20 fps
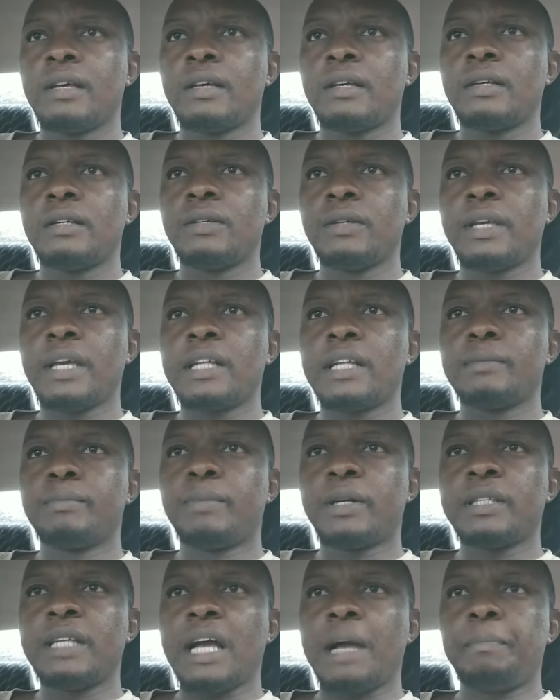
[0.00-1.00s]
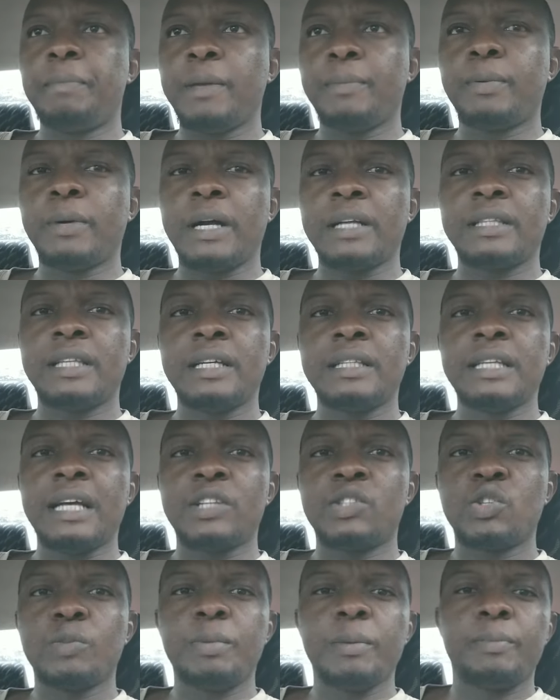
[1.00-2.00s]
You get, but there are people. I think there are
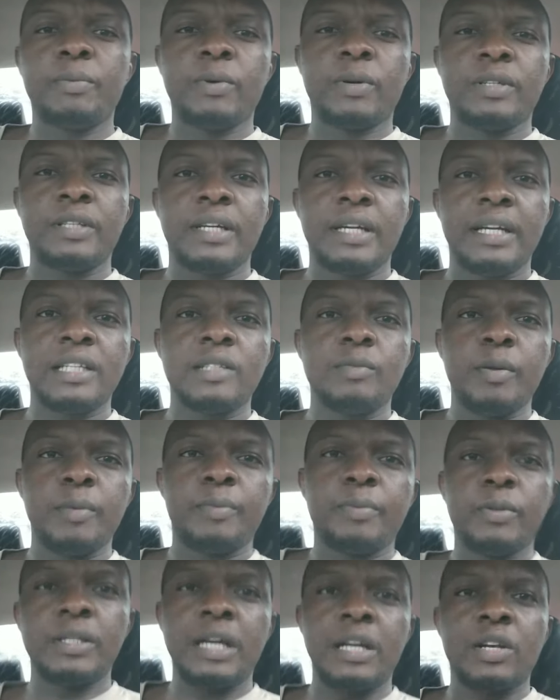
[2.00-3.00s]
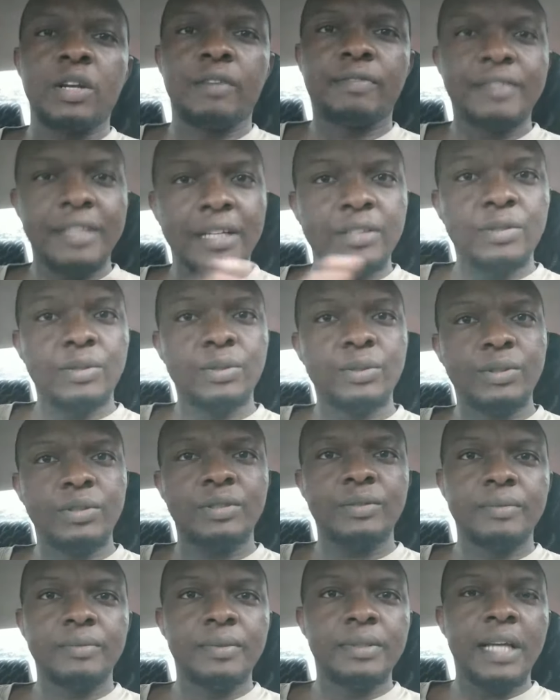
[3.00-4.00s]
two people on earth: people that love tattoos
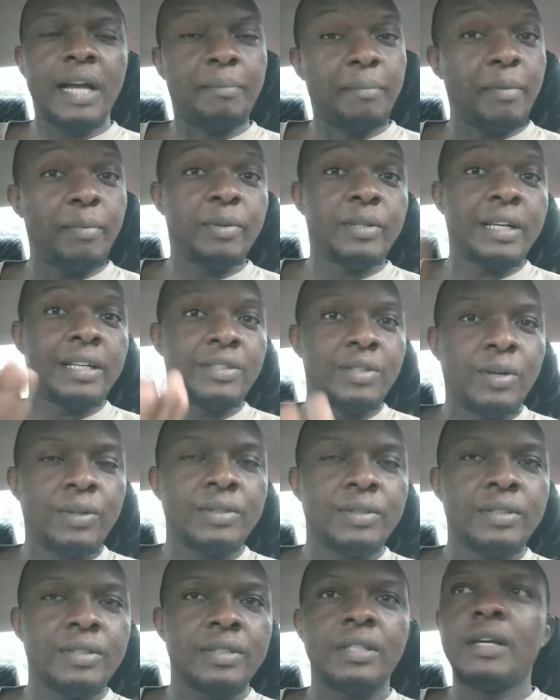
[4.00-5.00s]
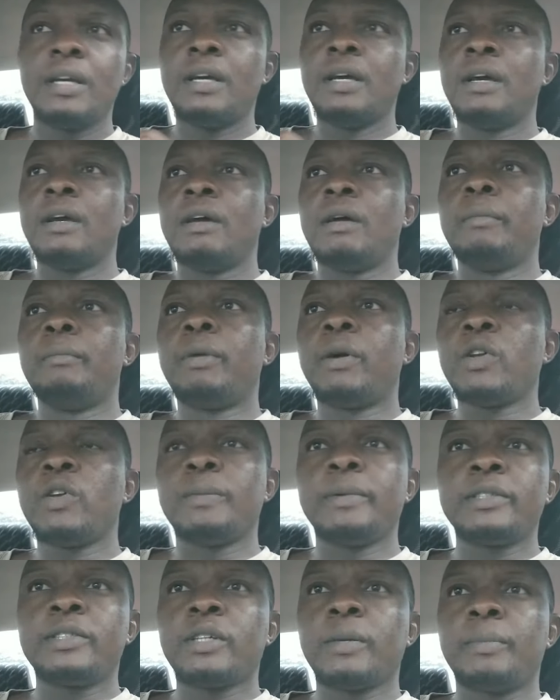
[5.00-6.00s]
and people that don't. But you'll
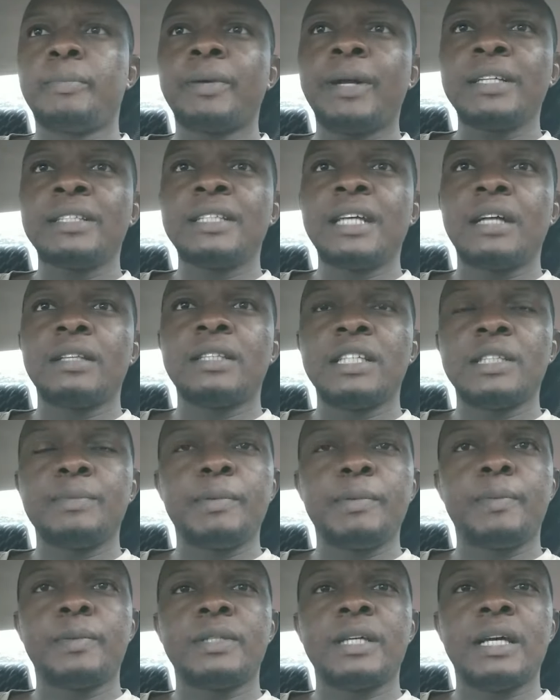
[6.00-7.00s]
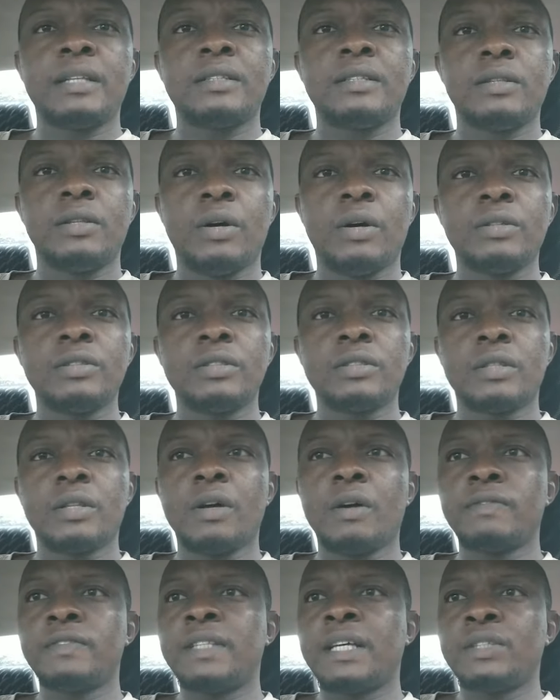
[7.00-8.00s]
be surprised that these people that don't
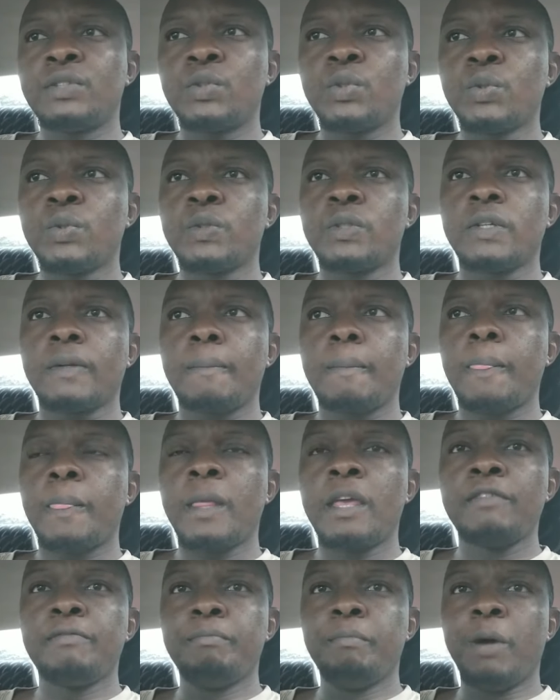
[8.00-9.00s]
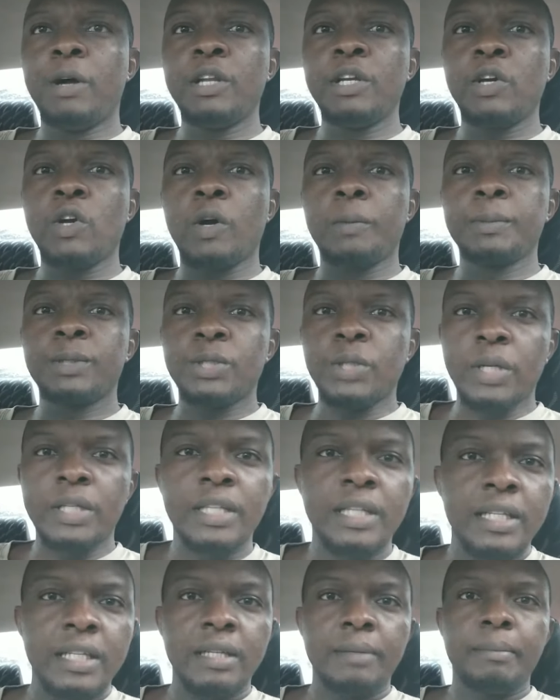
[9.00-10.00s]
love tattoos, if money comes
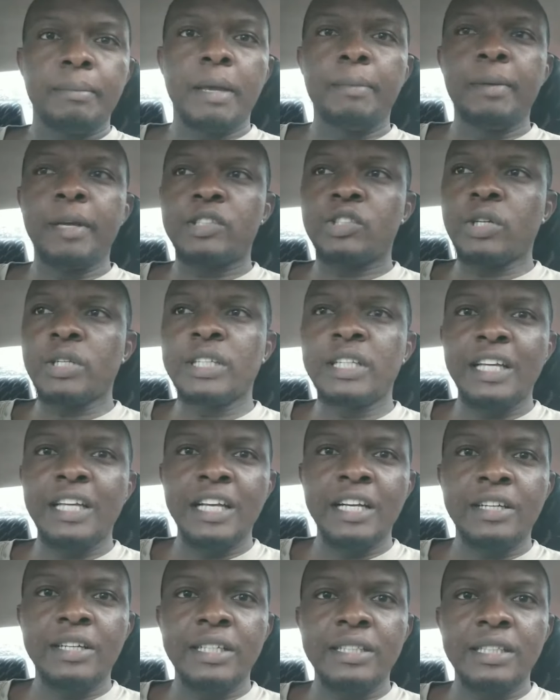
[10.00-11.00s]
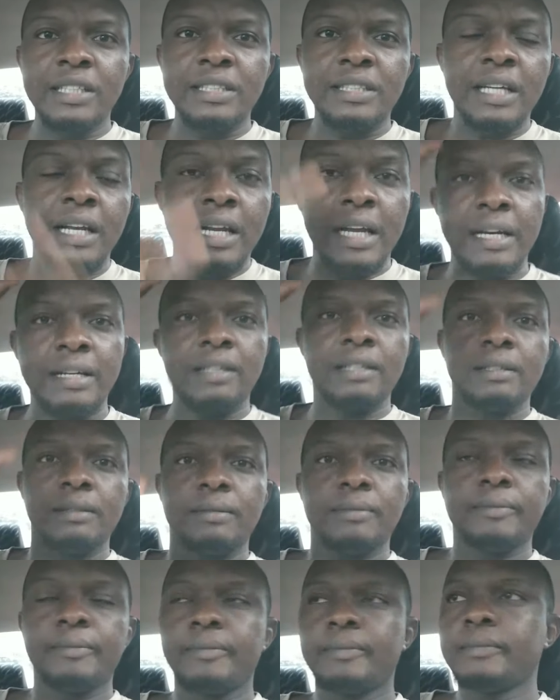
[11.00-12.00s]
suddenly, maybe a sudden increase in salary,
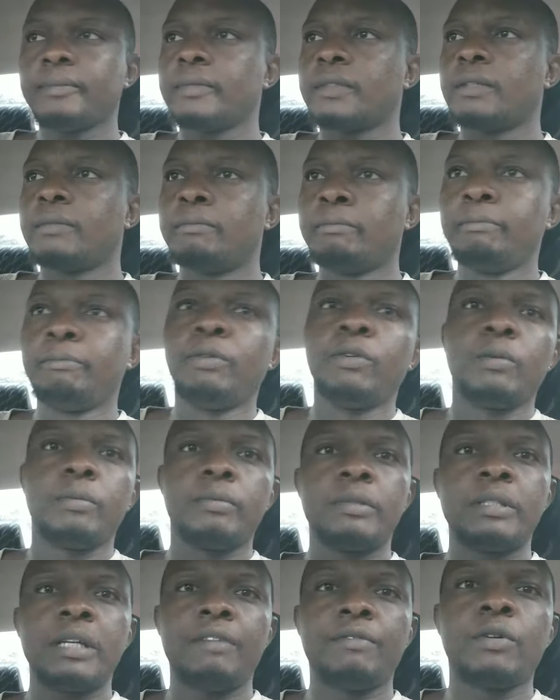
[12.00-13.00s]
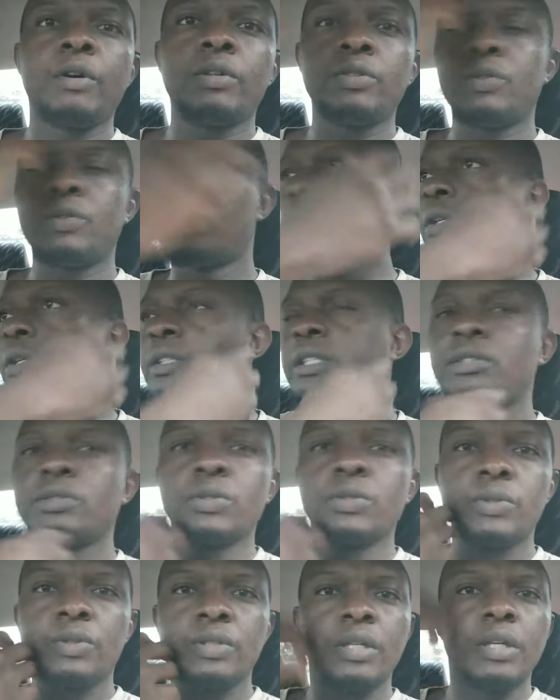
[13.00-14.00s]
boom, they have gone to draw
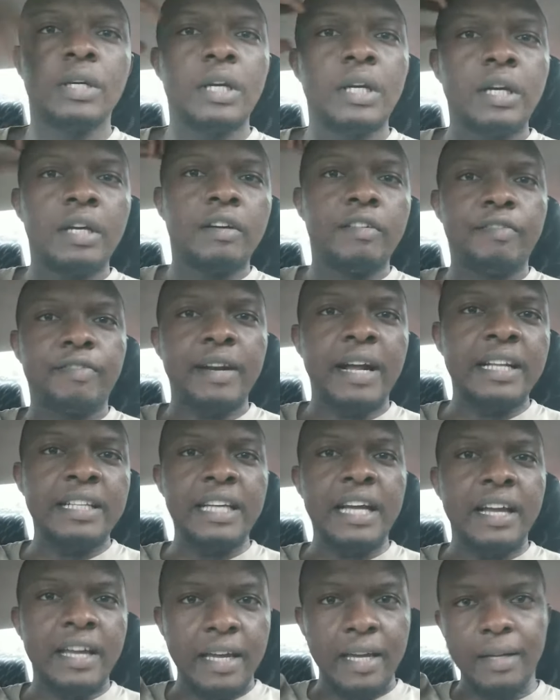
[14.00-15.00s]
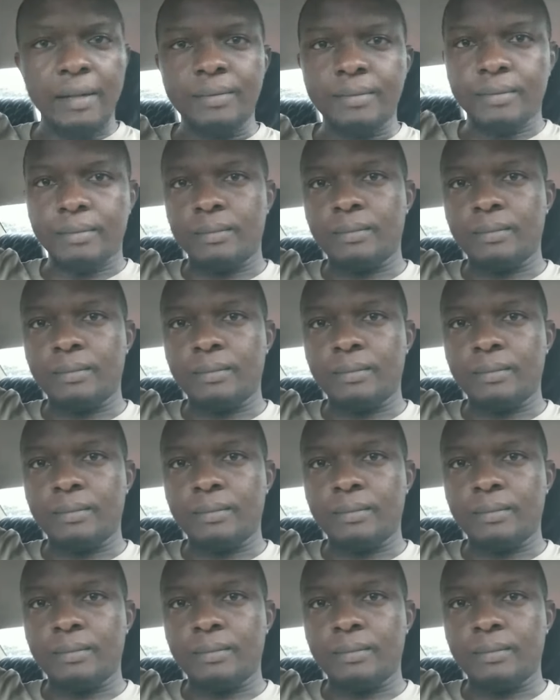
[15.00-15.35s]
tattoos, fry their hair,